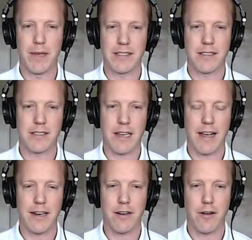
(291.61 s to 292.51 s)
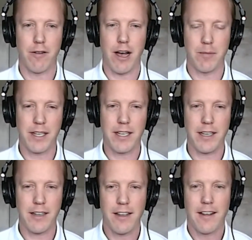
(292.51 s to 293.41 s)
business side of Omniki.